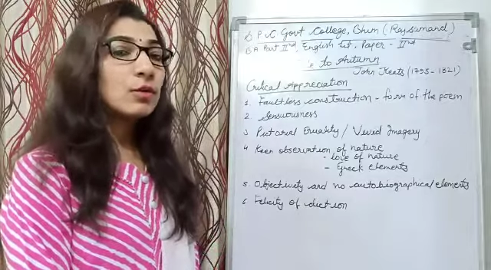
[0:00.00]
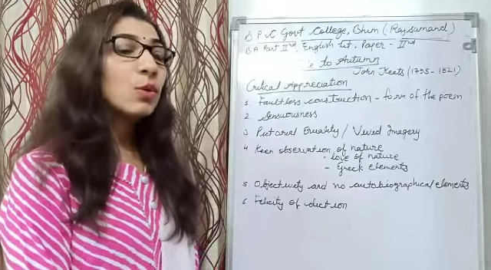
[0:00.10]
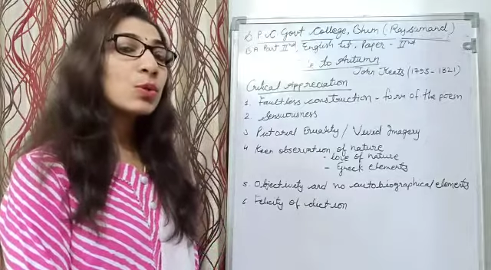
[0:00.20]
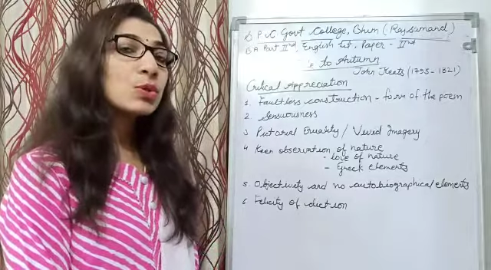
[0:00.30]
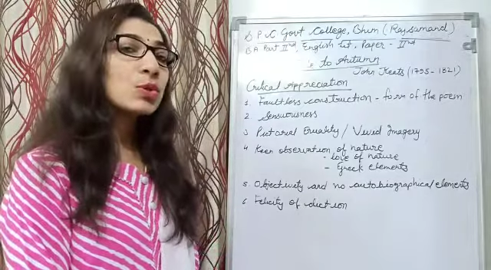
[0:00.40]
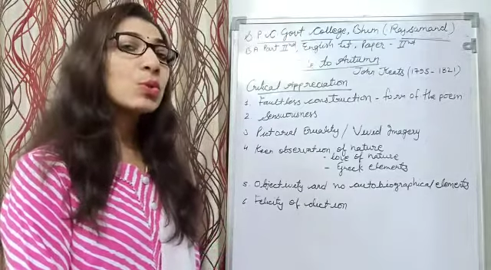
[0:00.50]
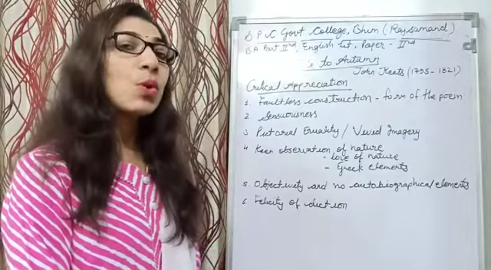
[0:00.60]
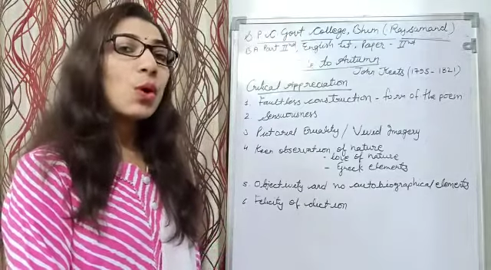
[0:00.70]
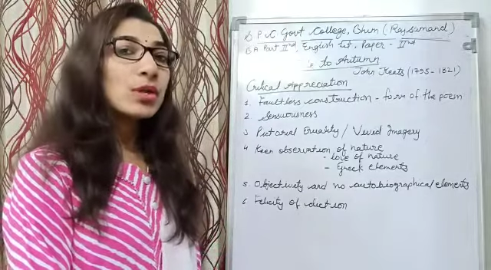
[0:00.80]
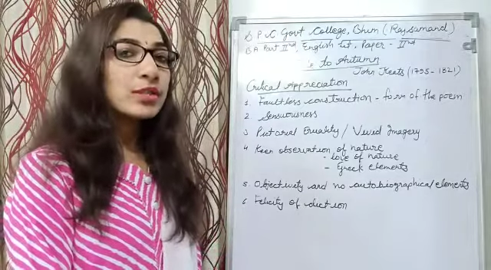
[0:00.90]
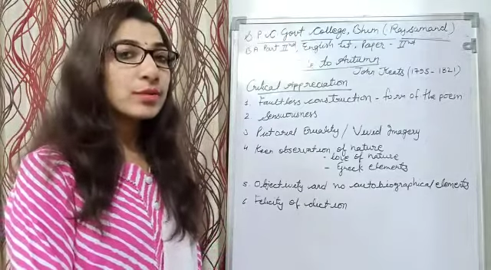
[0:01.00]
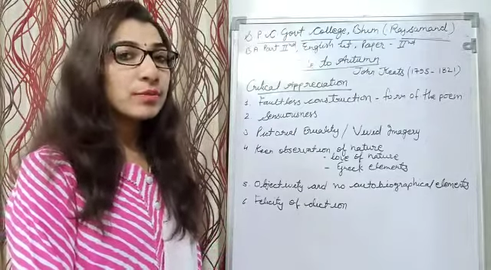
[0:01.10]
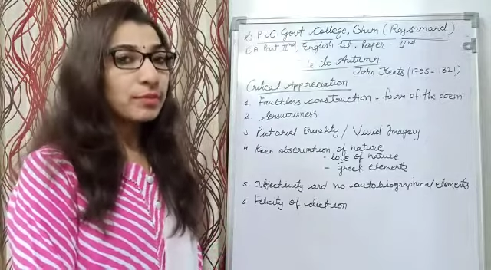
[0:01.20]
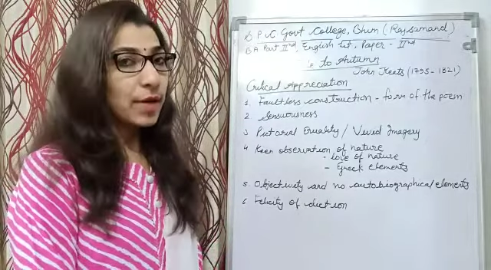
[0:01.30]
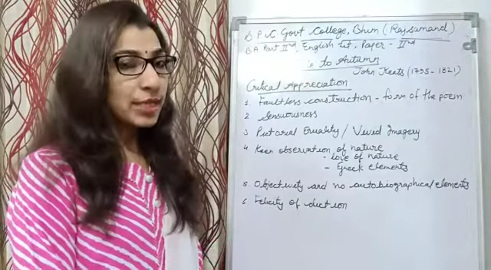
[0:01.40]
Ode to Autumn
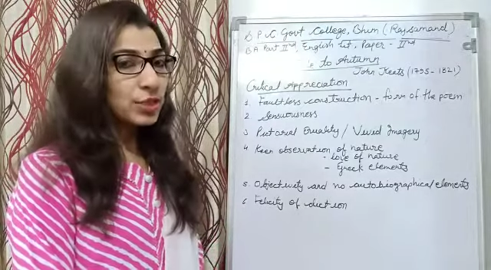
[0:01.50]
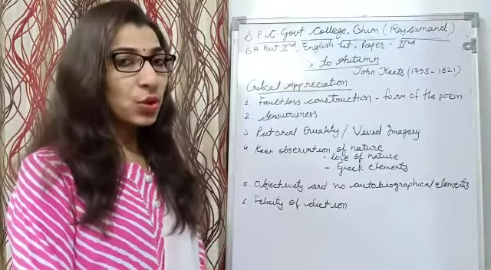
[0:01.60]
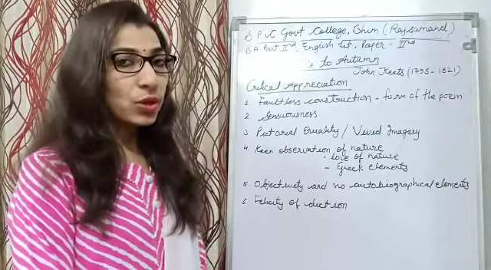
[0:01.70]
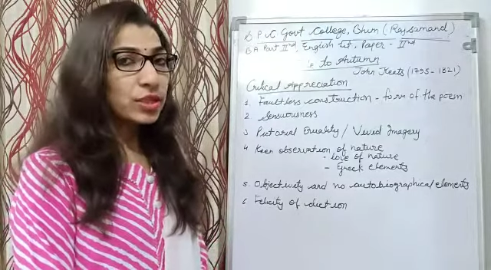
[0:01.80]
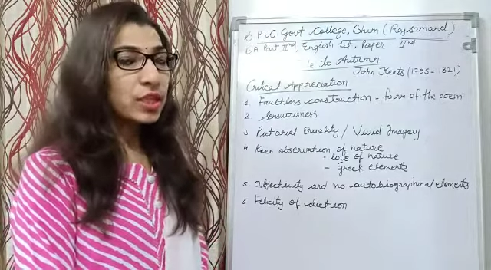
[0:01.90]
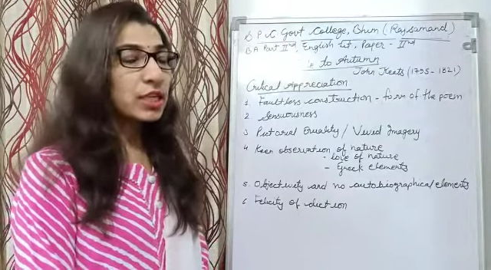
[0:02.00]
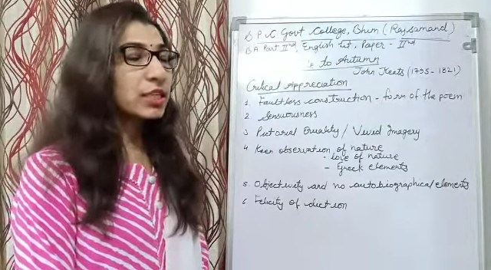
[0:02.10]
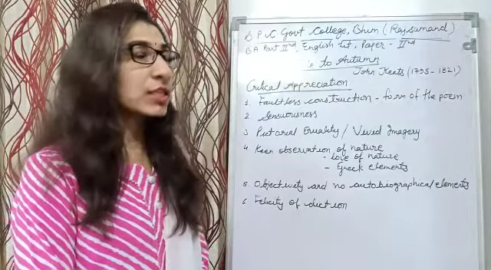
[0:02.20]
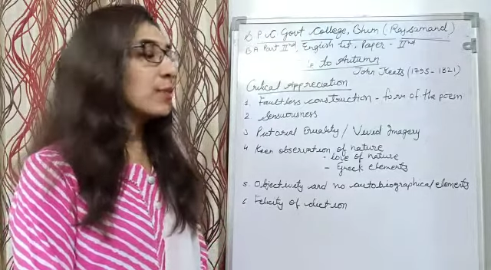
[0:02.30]
by John Keats.